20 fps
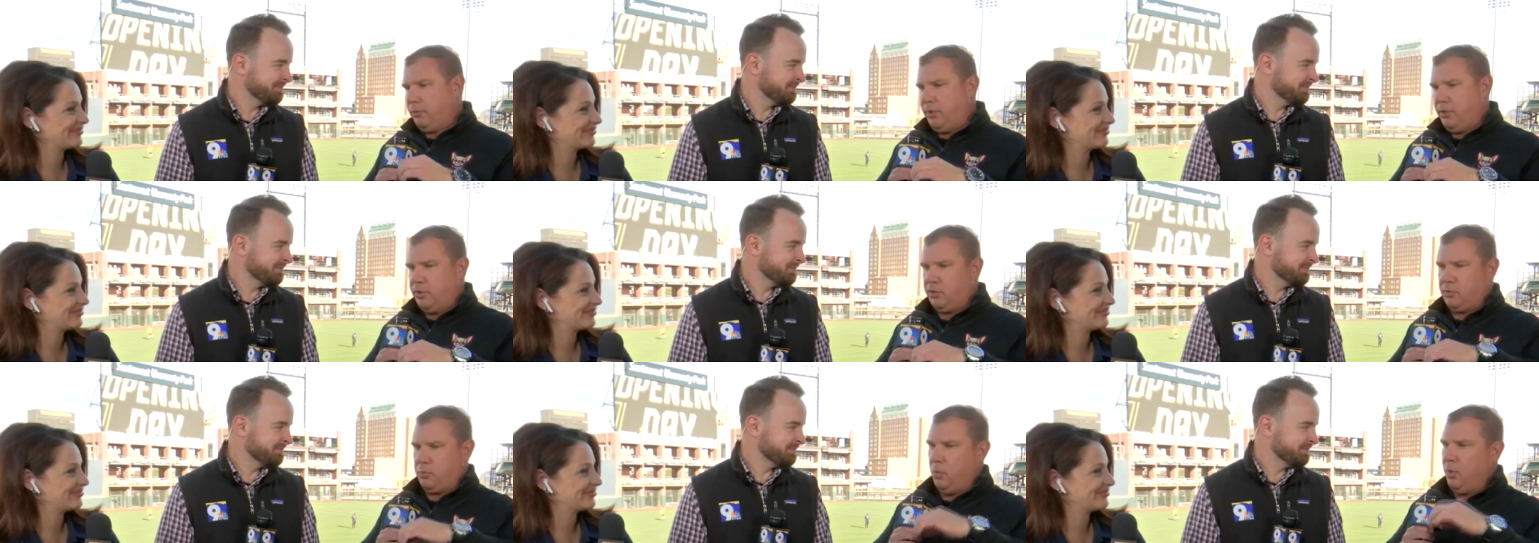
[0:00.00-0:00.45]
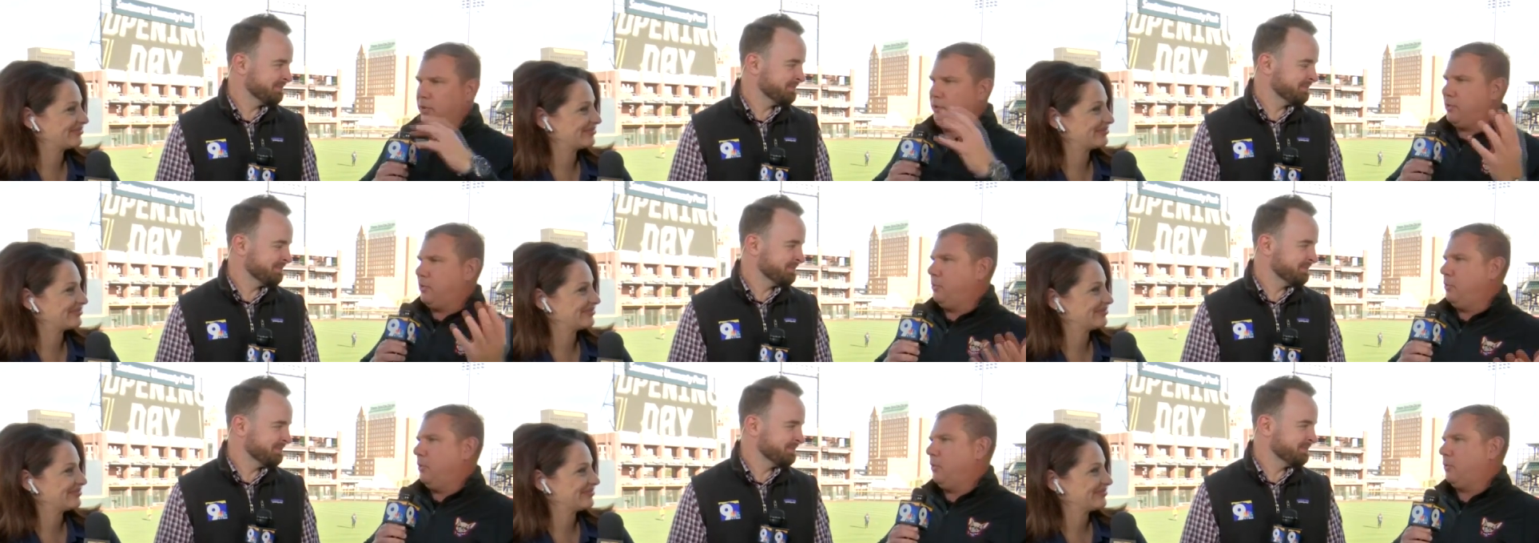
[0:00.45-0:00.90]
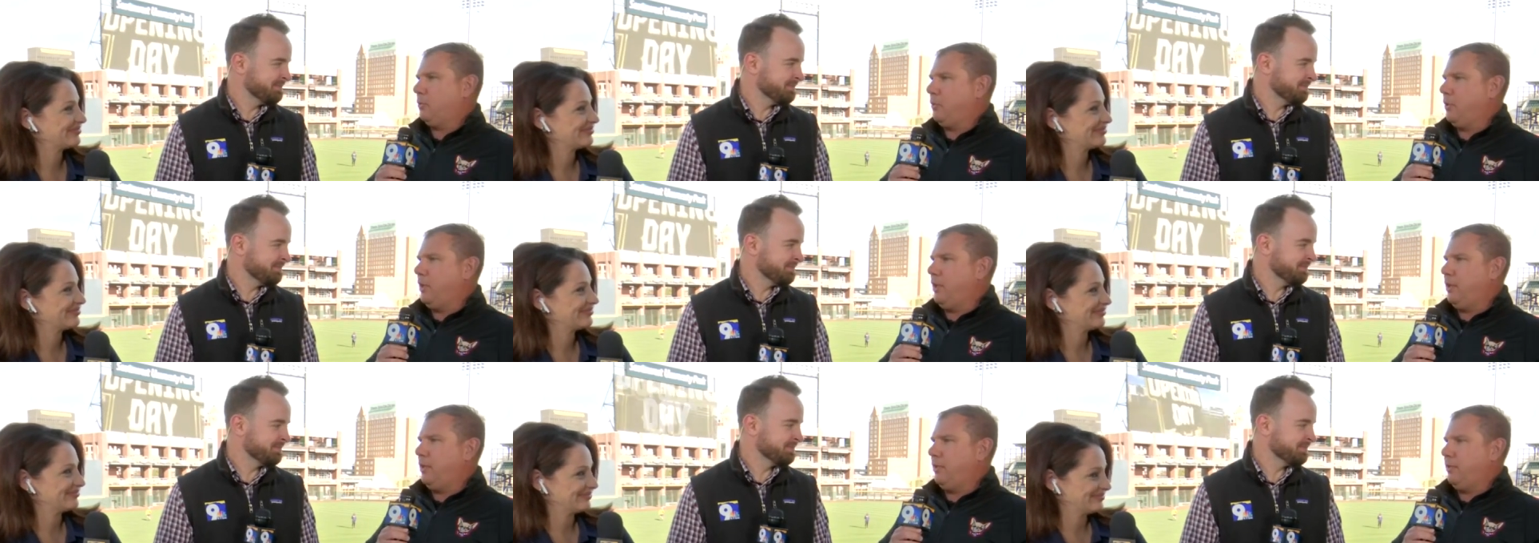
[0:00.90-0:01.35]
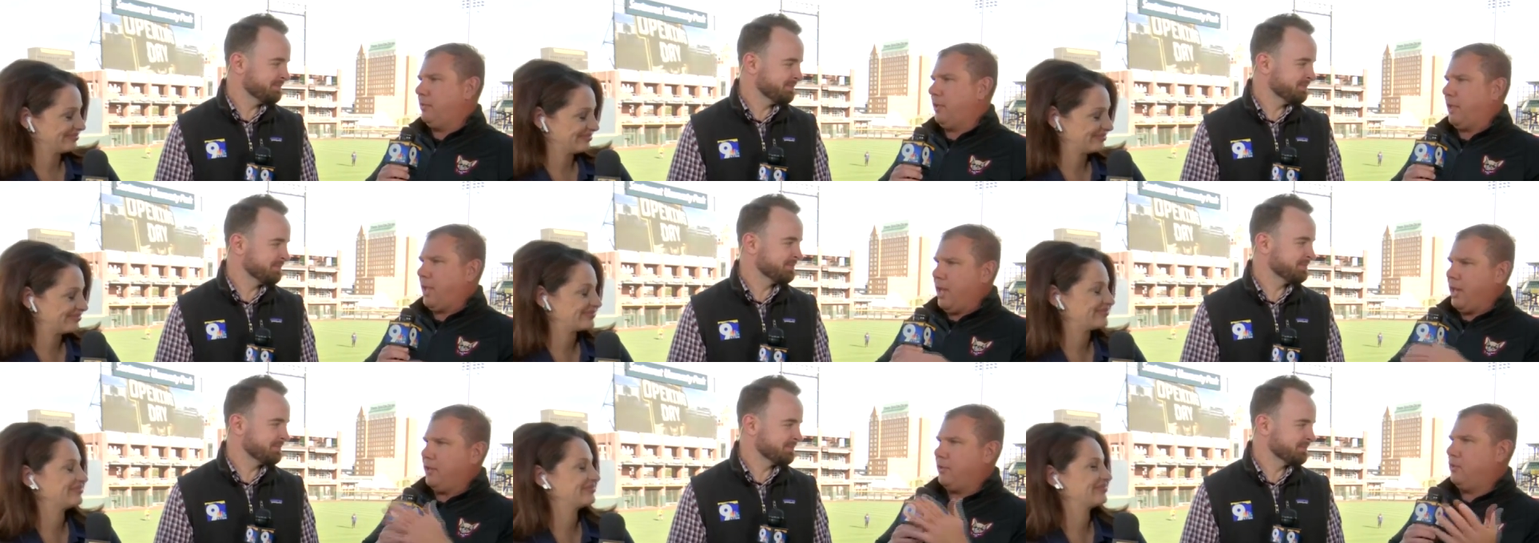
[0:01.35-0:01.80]
Speaker 1: years one, two, and three, they
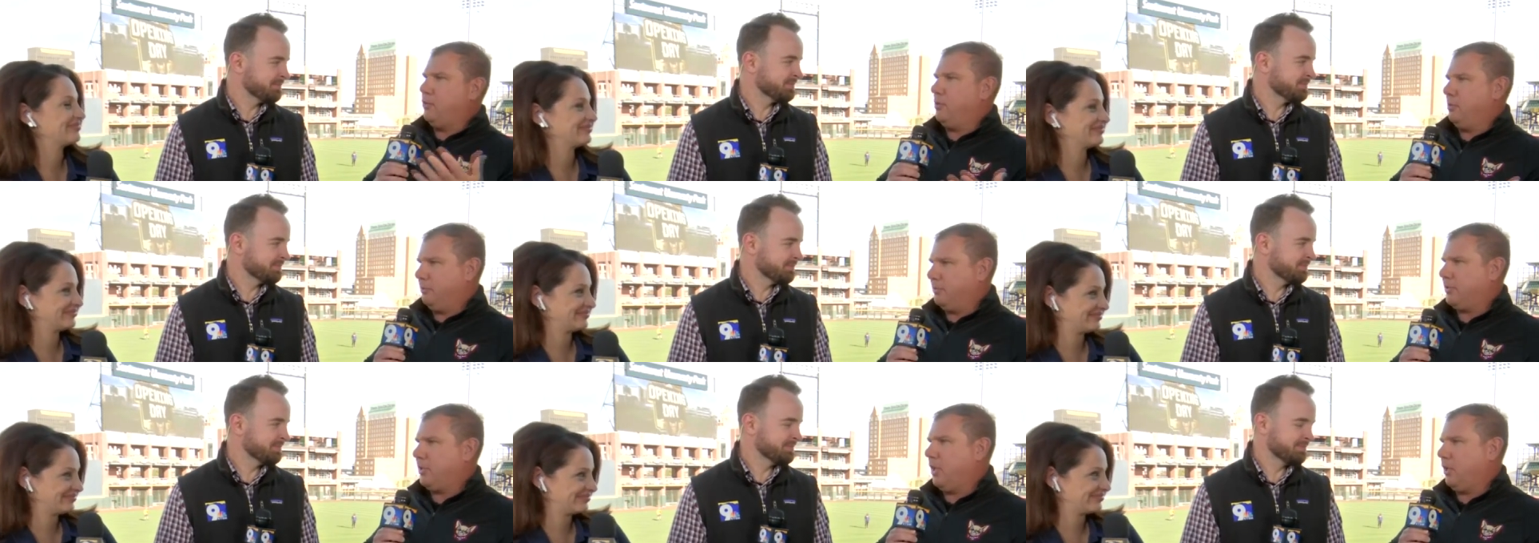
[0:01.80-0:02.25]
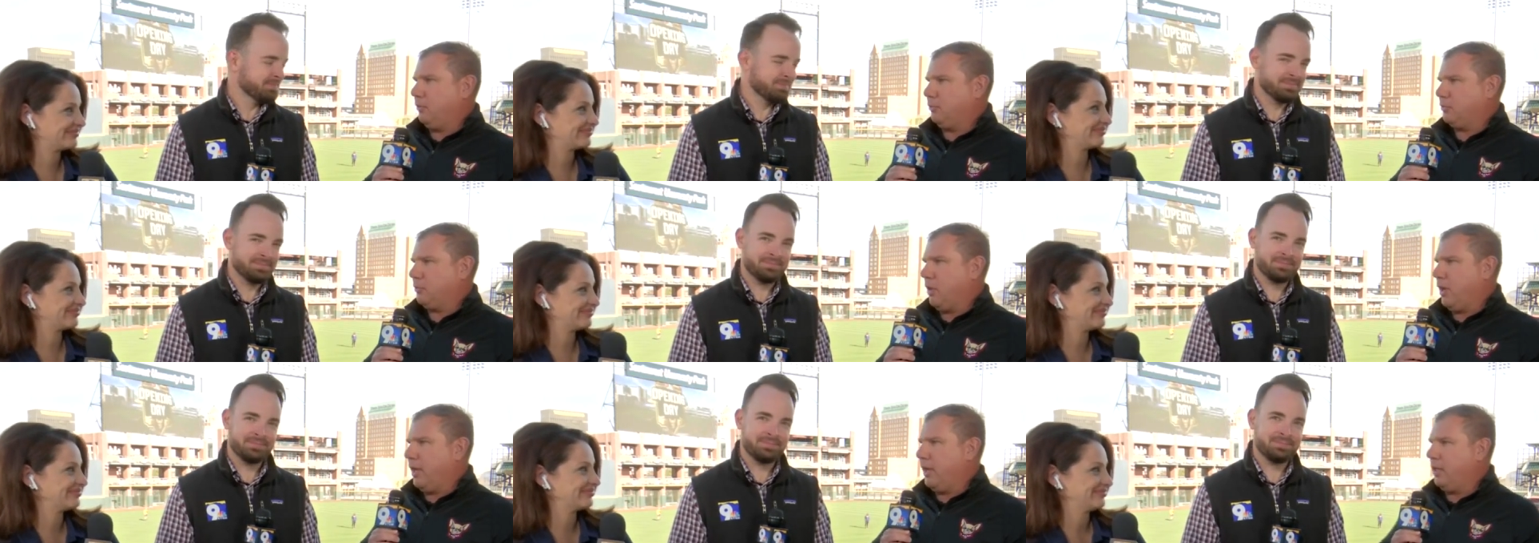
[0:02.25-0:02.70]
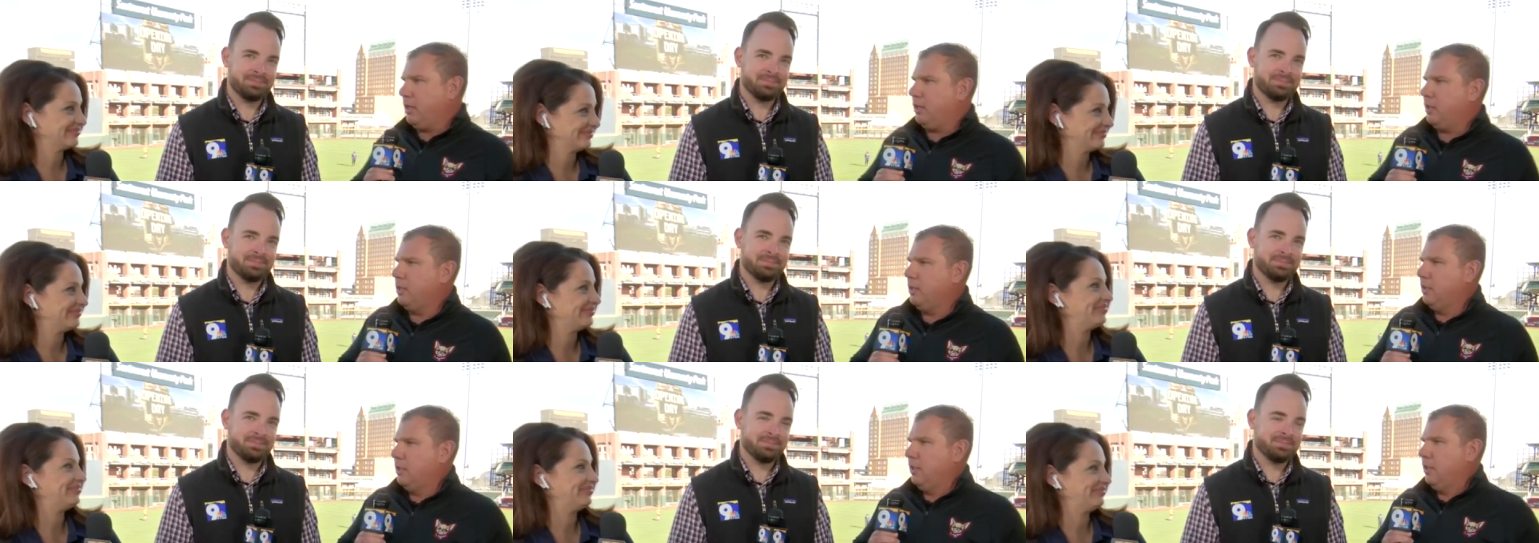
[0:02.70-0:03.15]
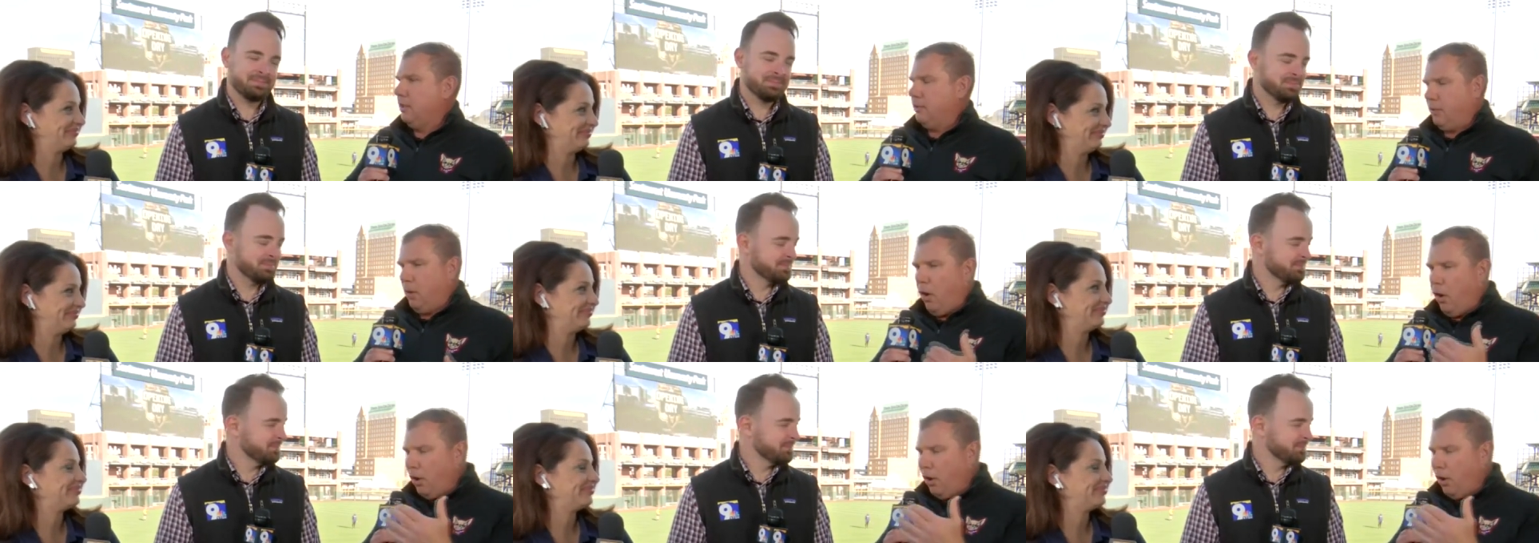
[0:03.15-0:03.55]
kind of do themselves, right? Mm-hmm. The